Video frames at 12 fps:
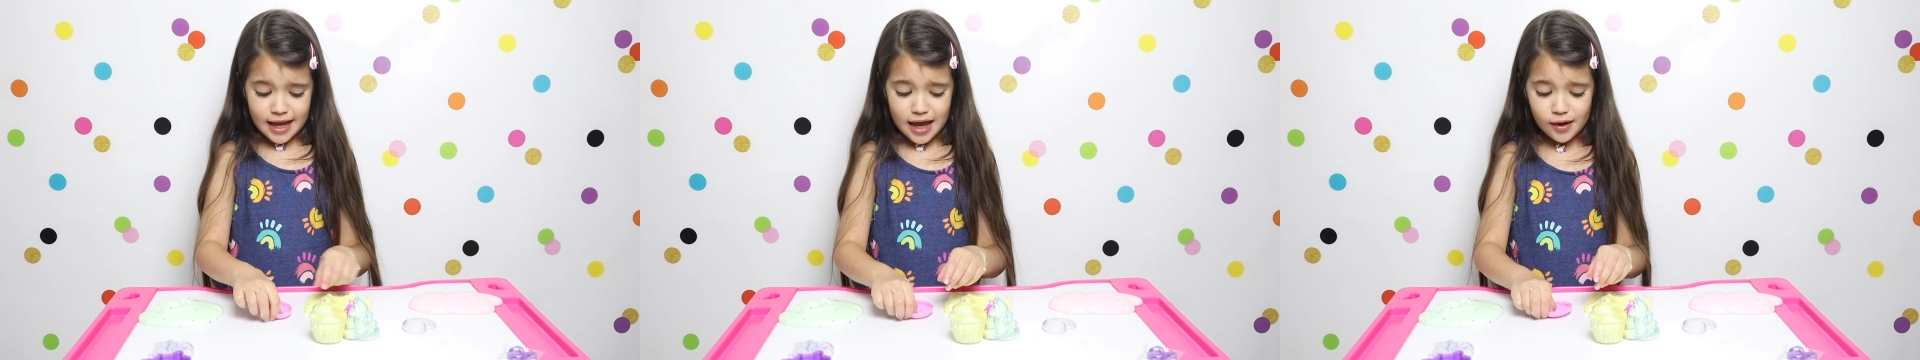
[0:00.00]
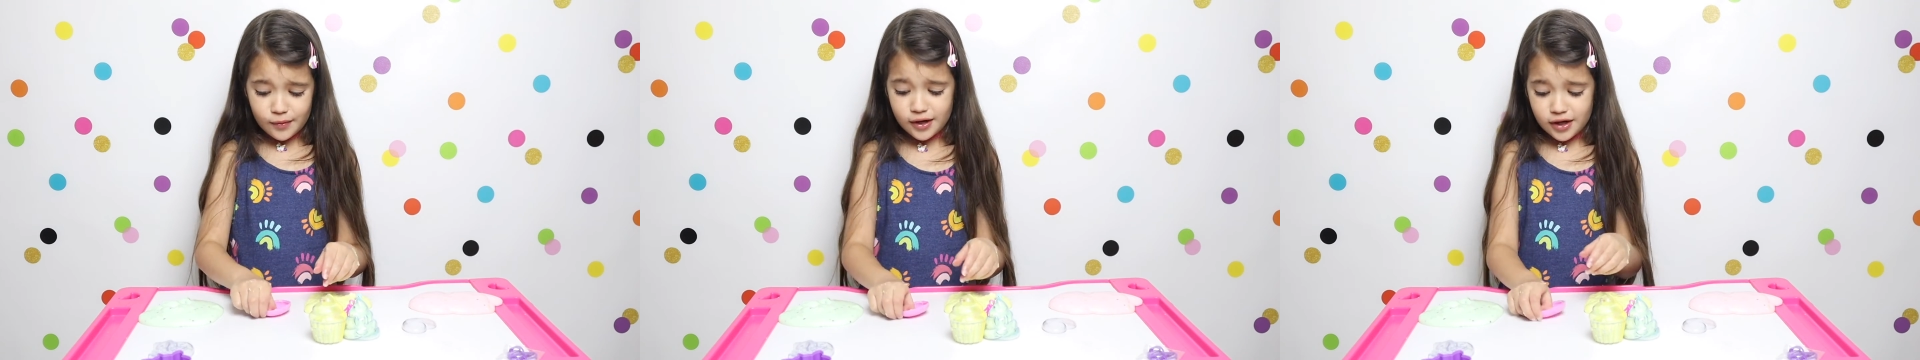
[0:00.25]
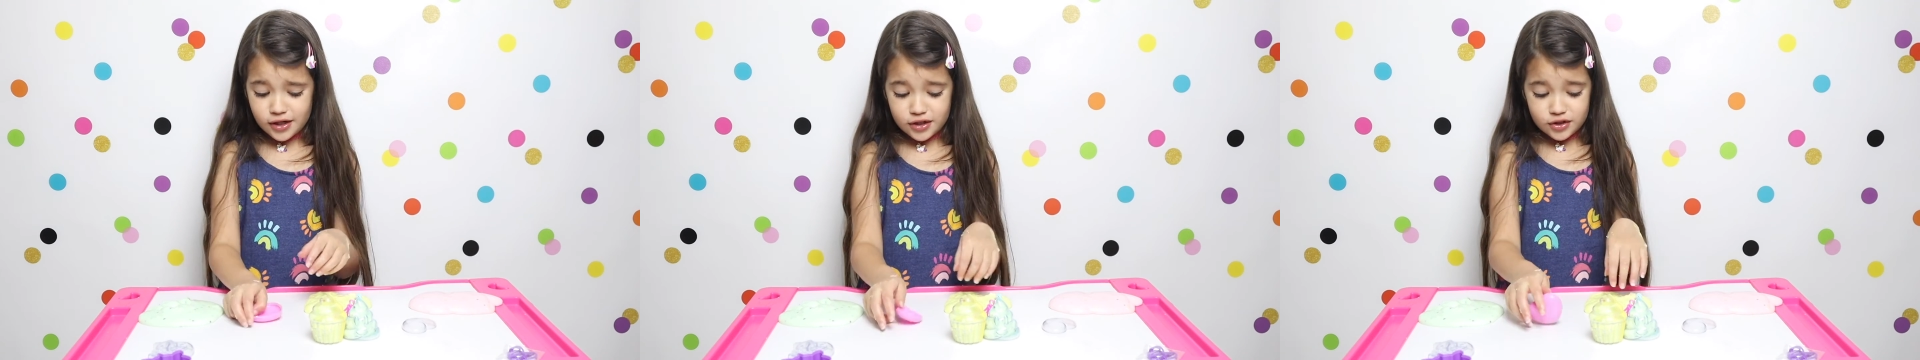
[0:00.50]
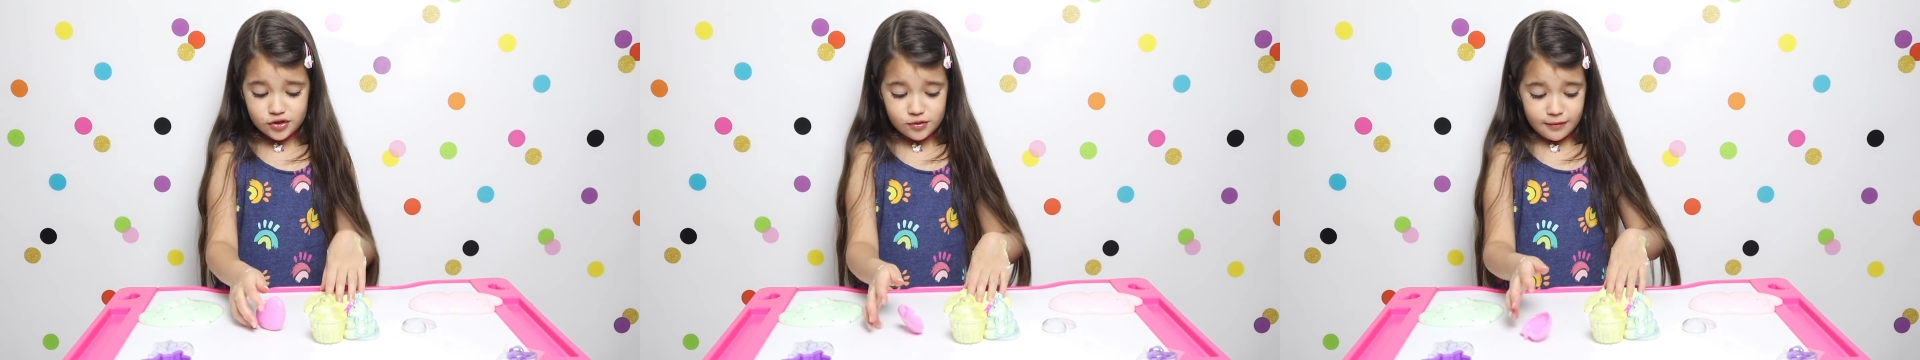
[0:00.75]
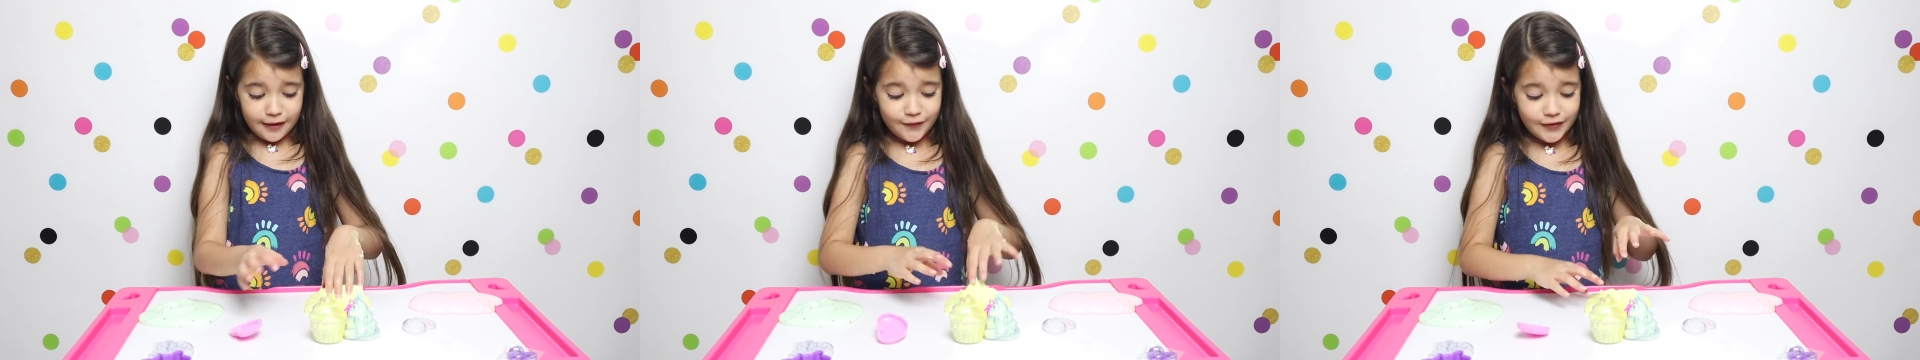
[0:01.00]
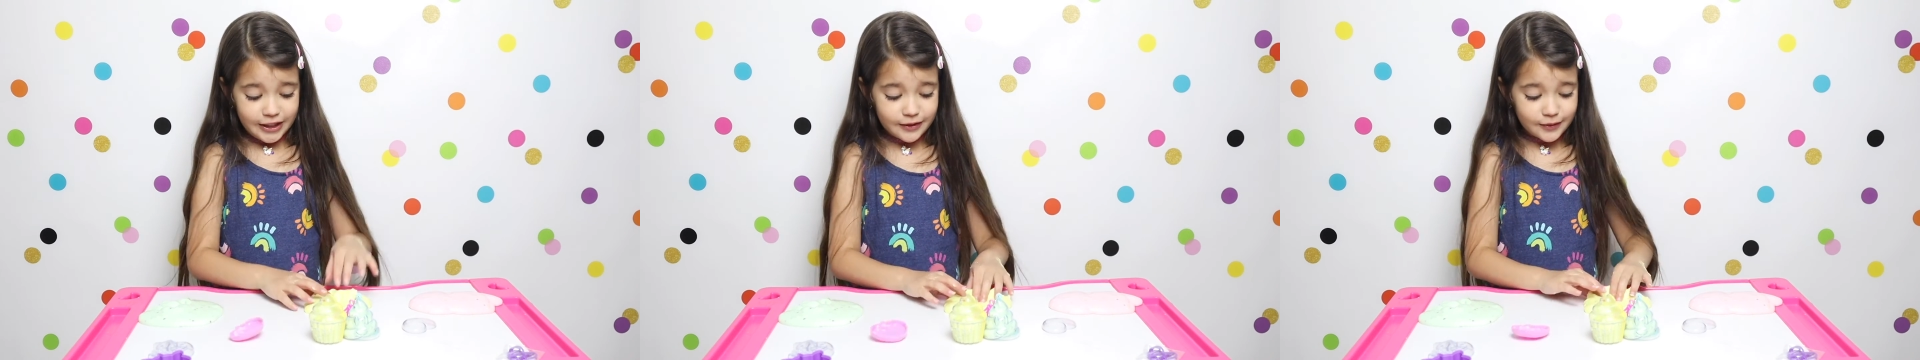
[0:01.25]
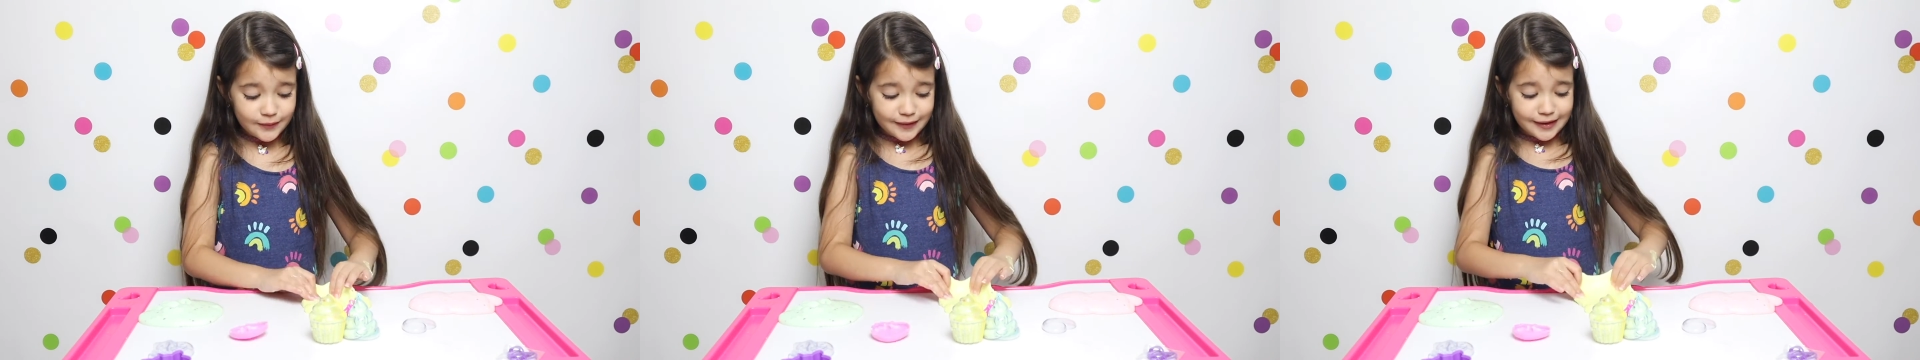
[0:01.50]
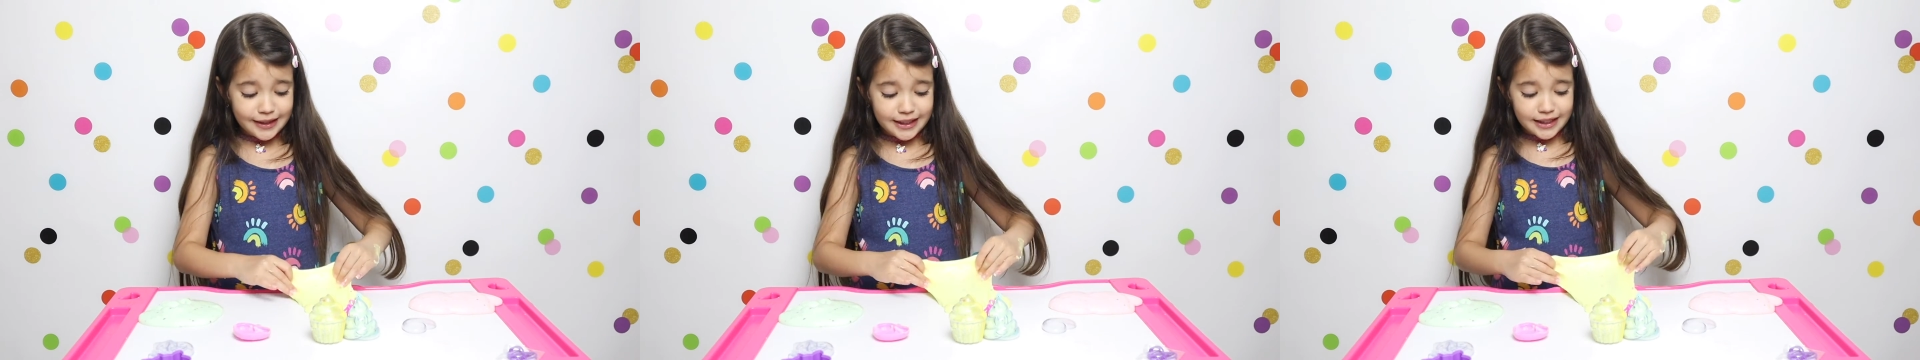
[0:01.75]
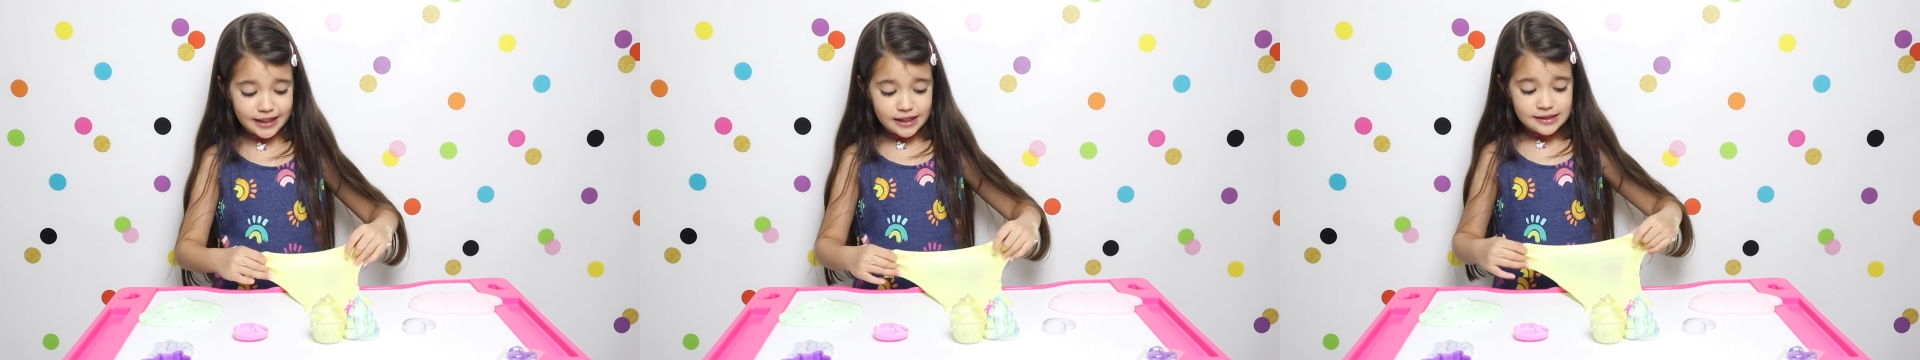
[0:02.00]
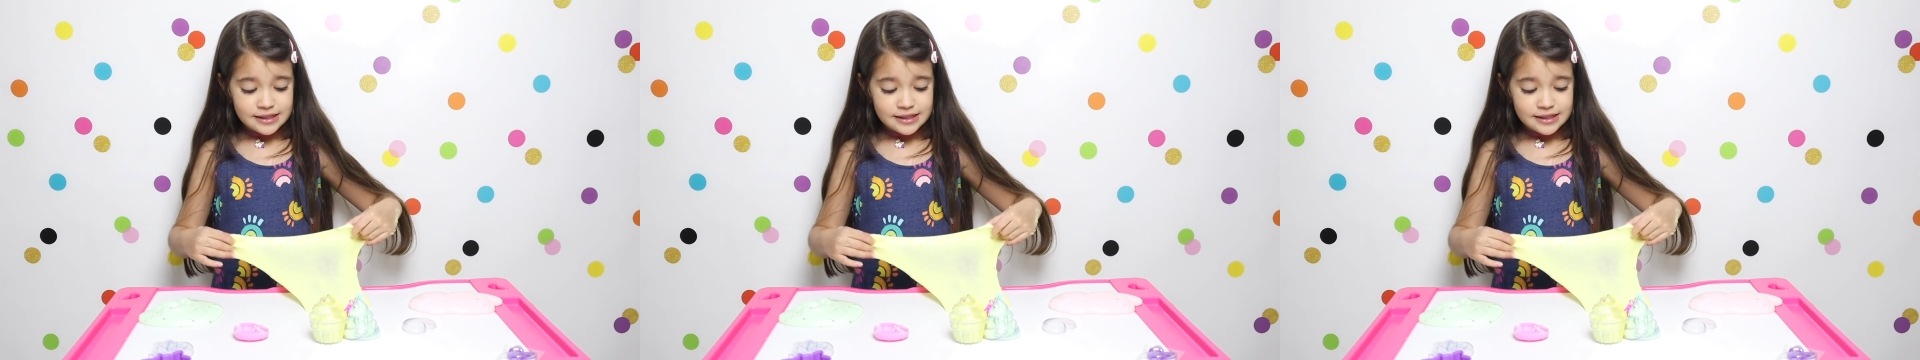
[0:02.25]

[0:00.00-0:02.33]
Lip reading: now we're gonna do my favorite one.